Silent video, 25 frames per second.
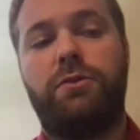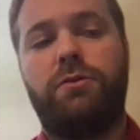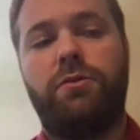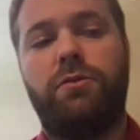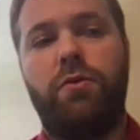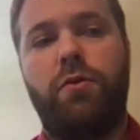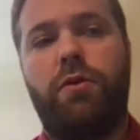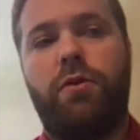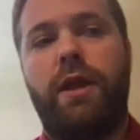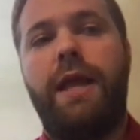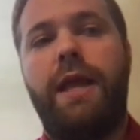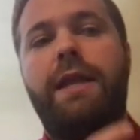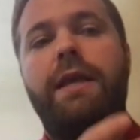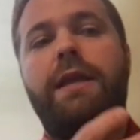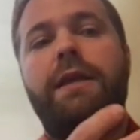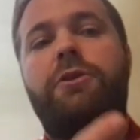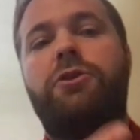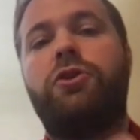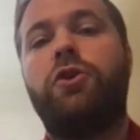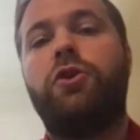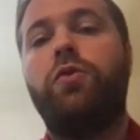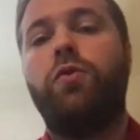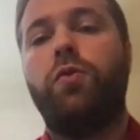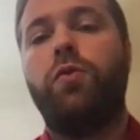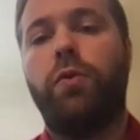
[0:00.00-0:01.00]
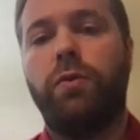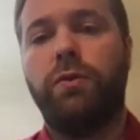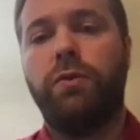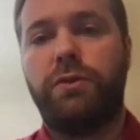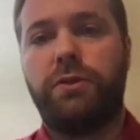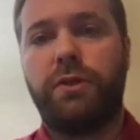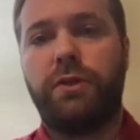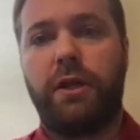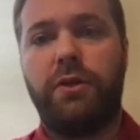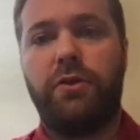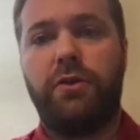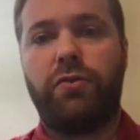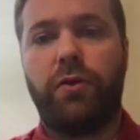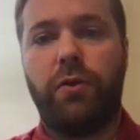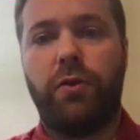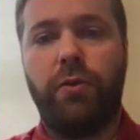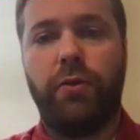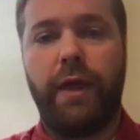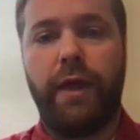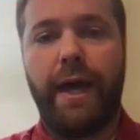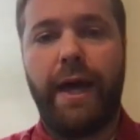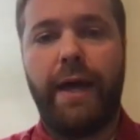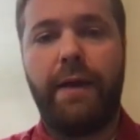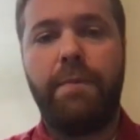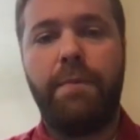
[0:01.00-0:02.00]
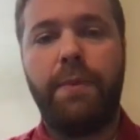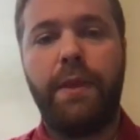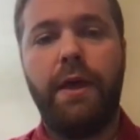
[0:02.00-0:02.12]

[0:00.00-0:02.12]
or any tools to control that.